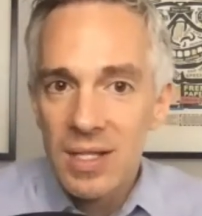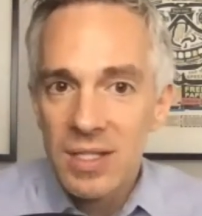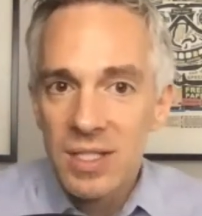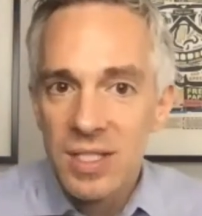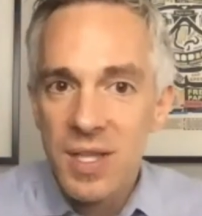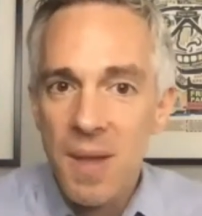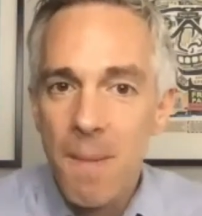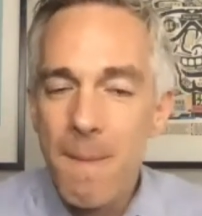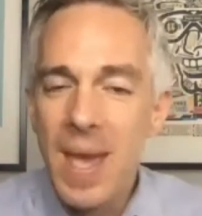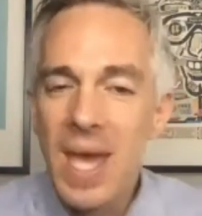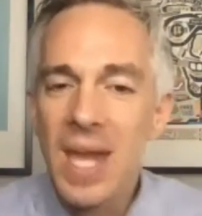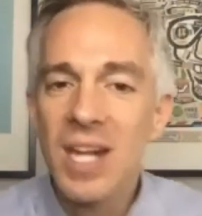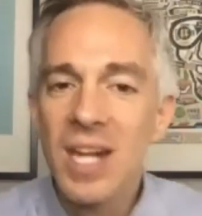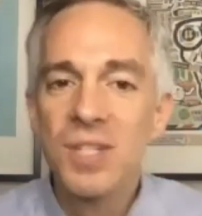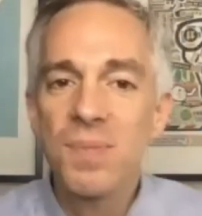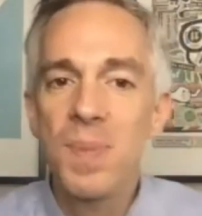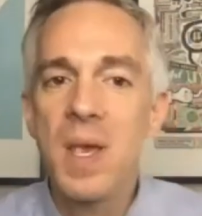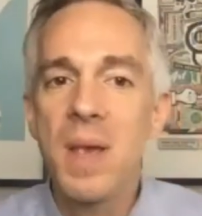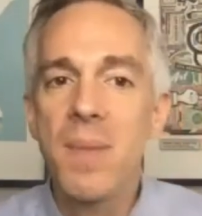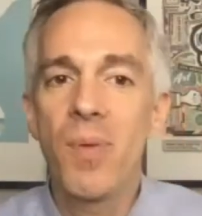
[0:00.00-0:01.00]
to
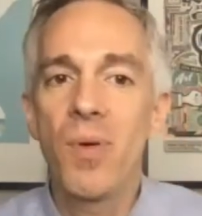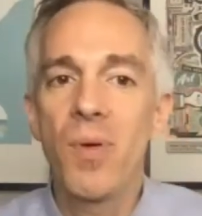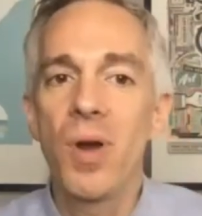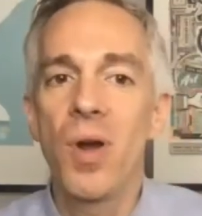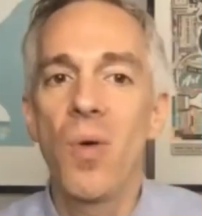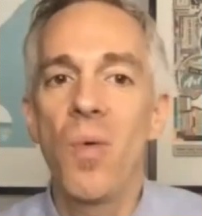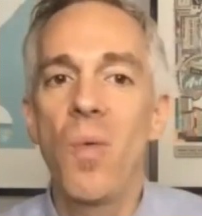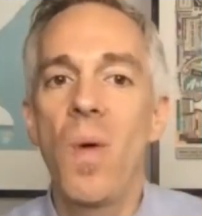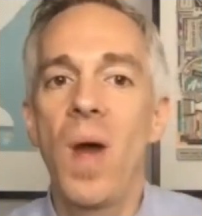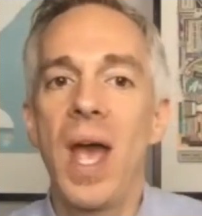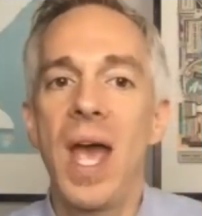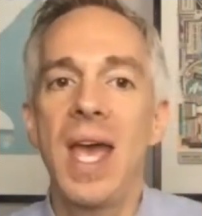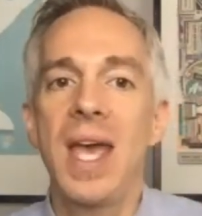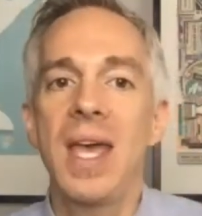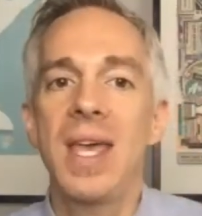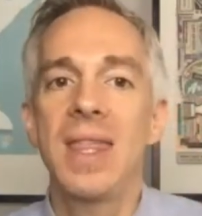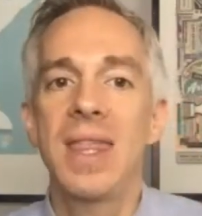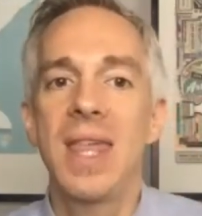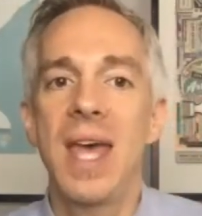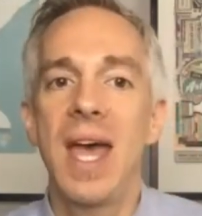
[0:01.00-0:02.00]
manage people in a
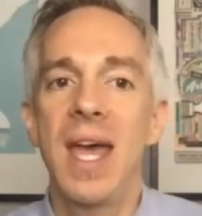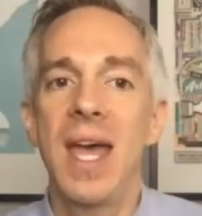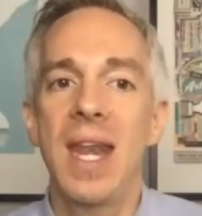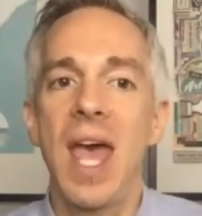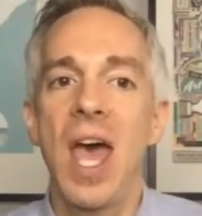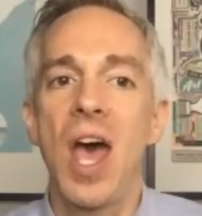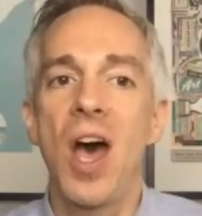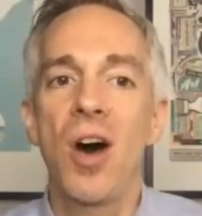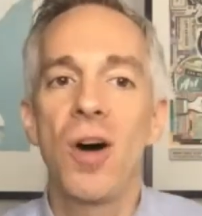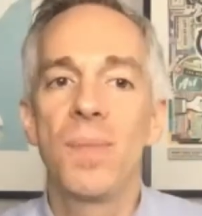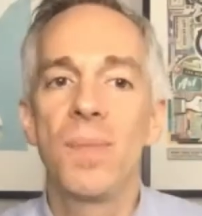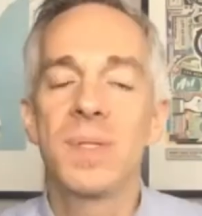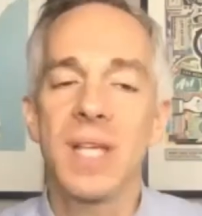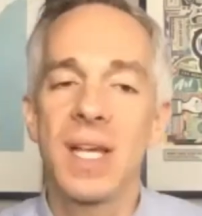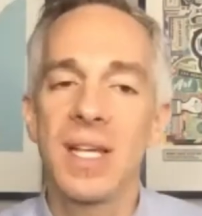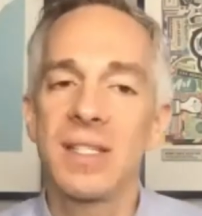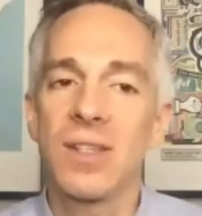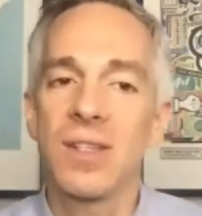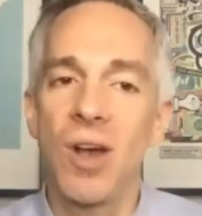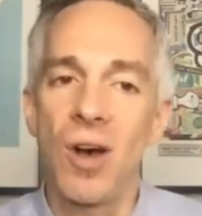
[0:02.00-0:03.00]
way that helps
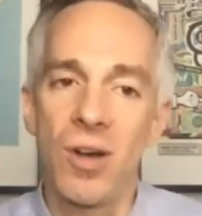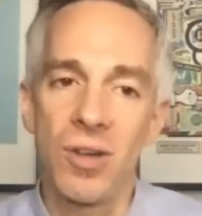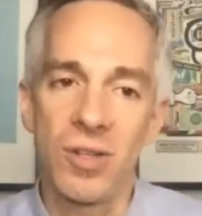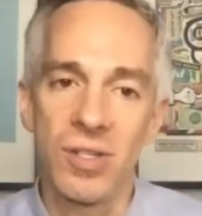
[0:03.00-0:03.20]
us all